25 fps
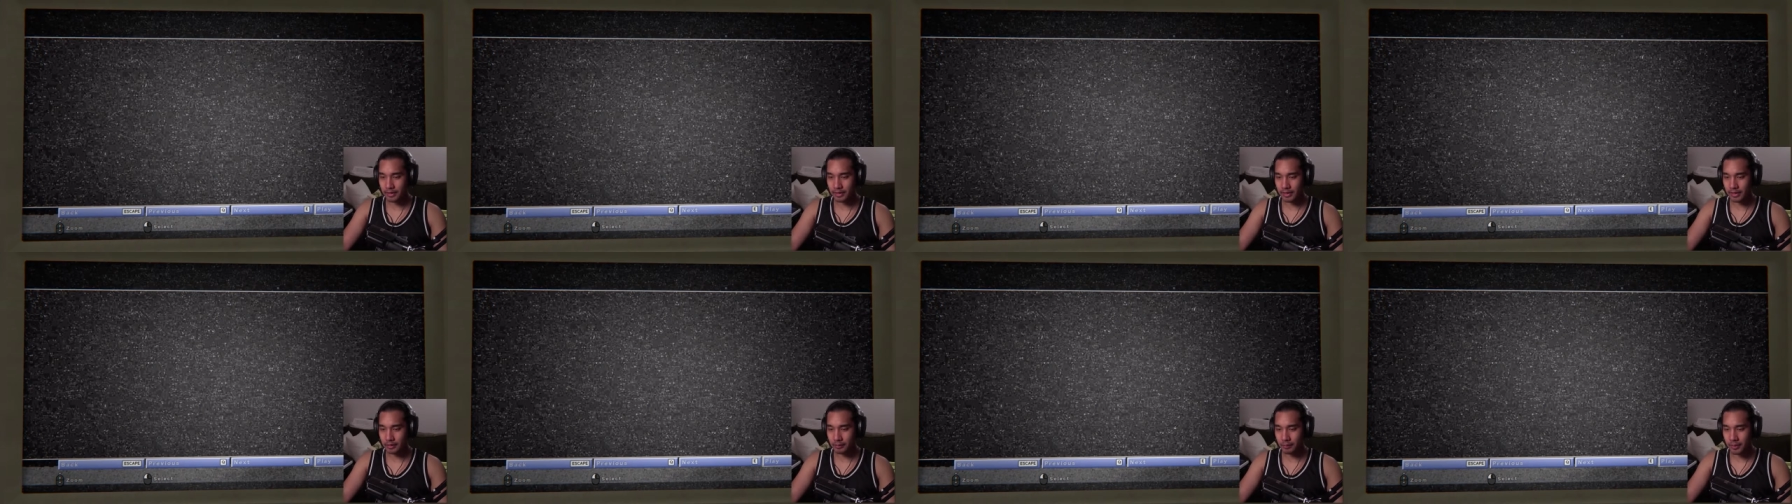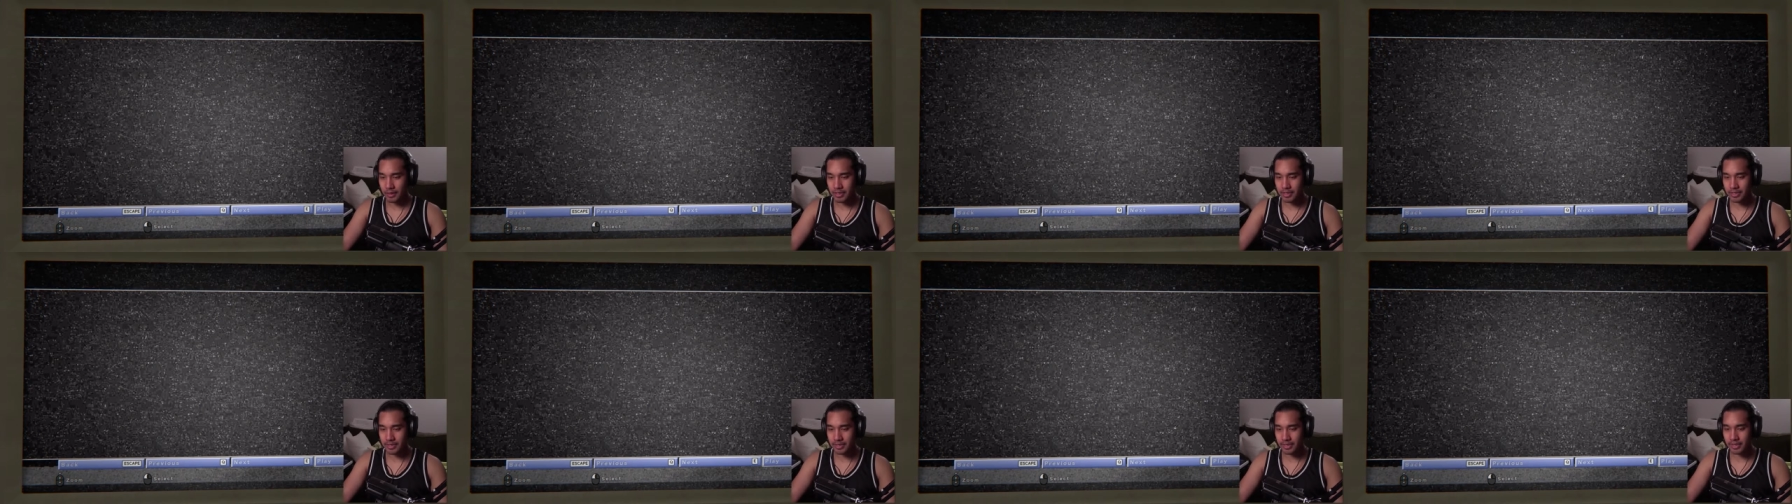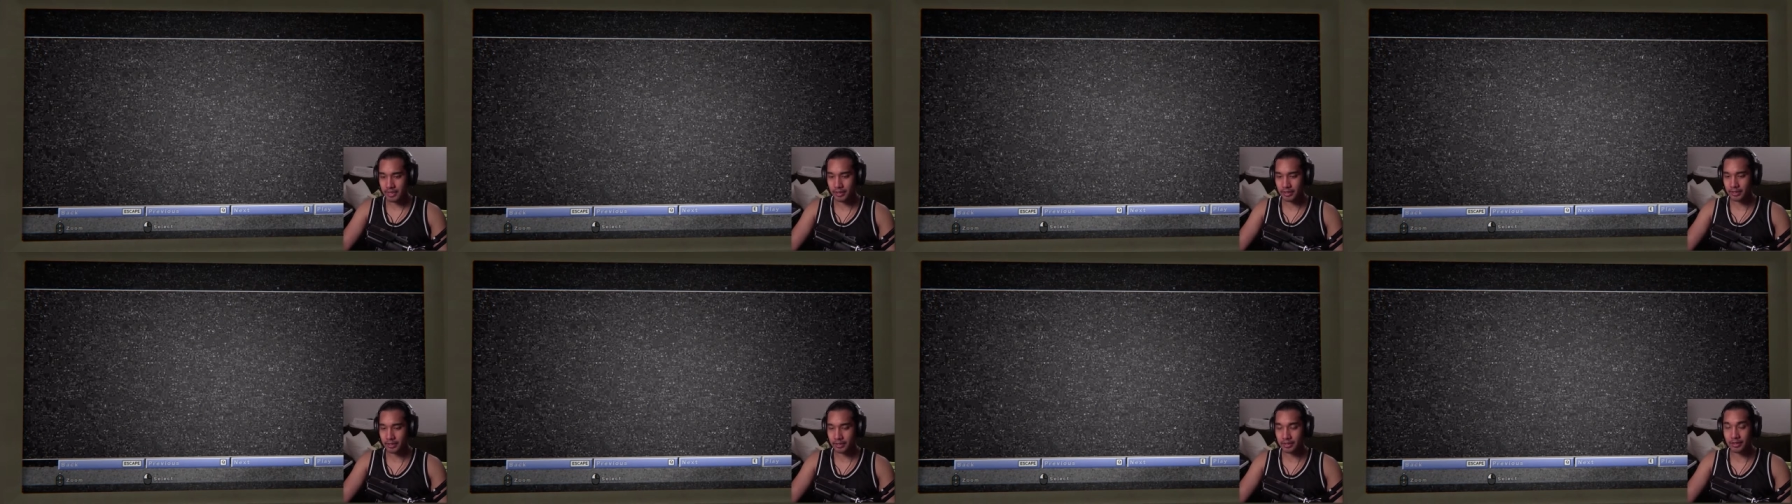we just
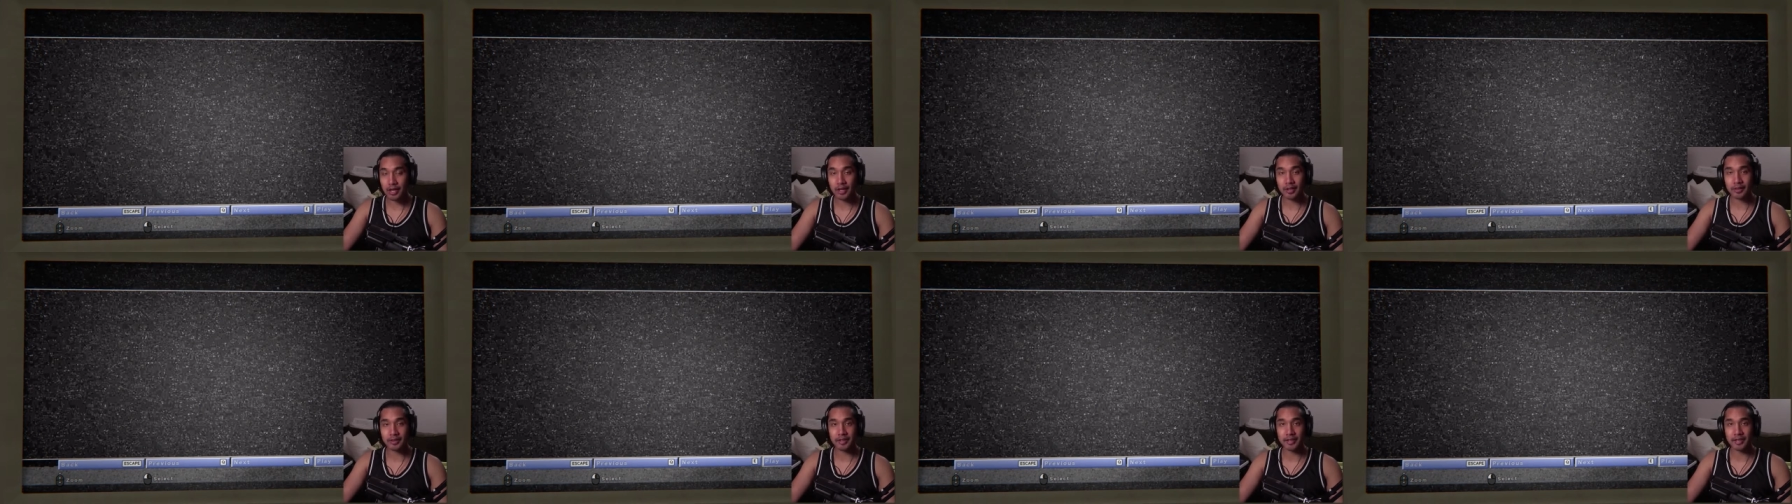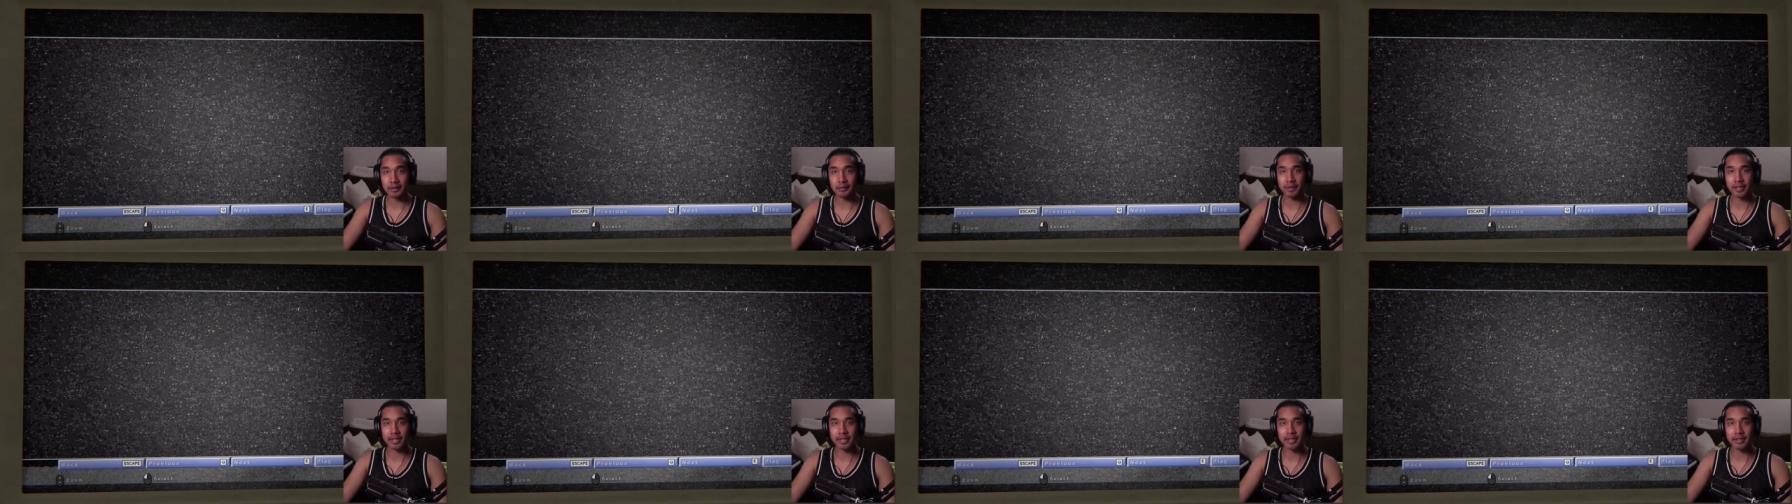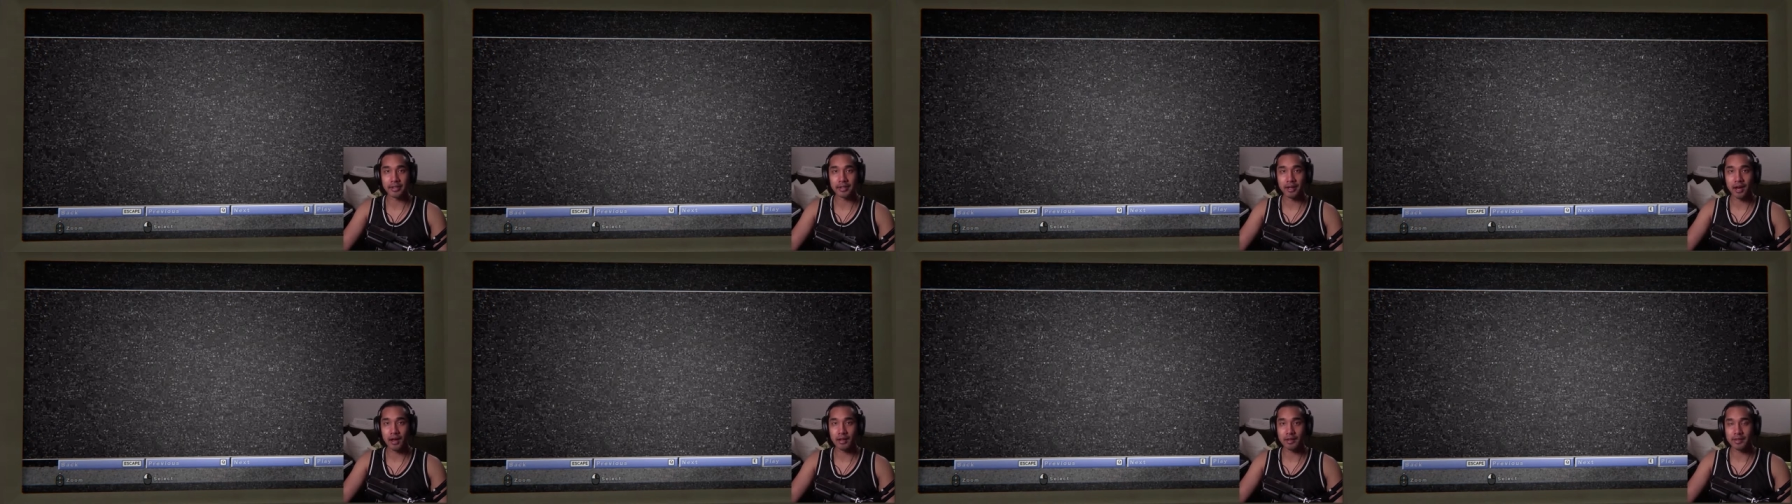hear nothing. We hear
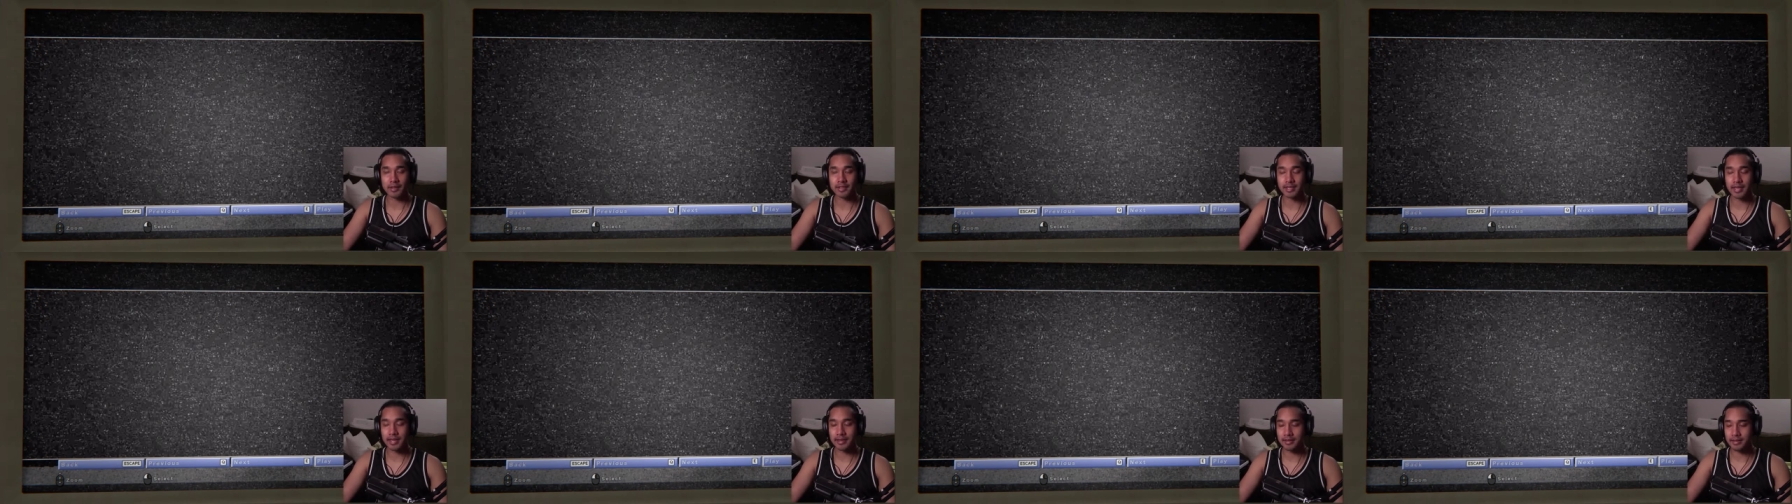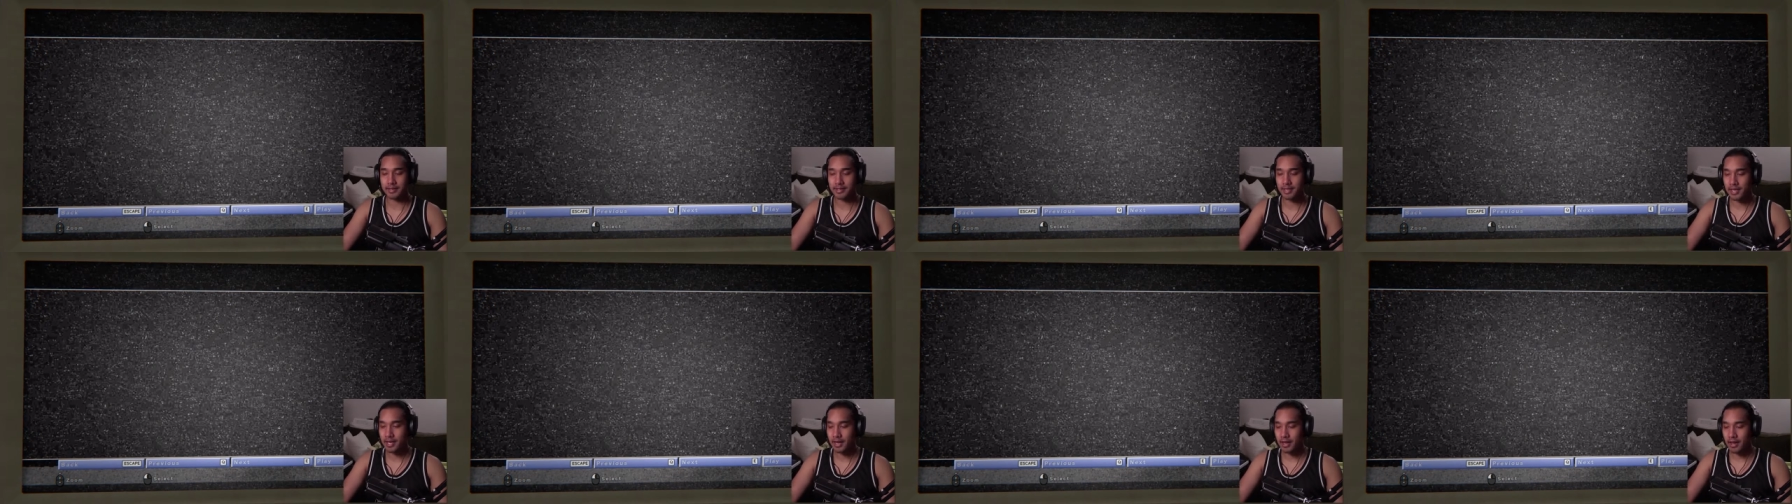nonsense.